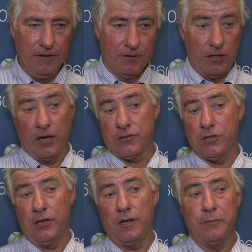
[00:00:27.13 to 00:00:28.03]
No, it's
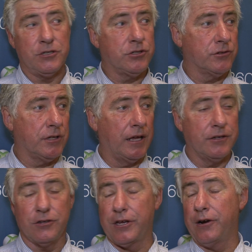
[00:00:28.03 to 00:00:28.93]
good. I mean, it shows a lot of
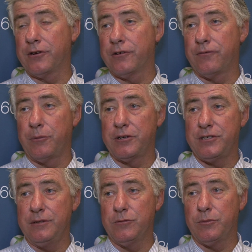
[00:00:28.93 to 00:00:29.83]
good character from our
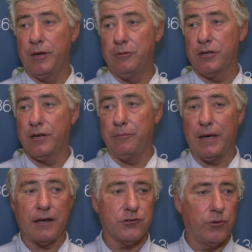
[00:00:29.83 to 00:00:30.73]
team to be able to come
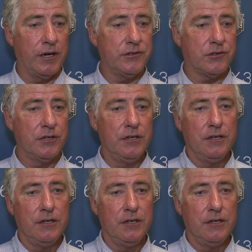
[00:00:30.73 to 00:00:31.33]
back twice.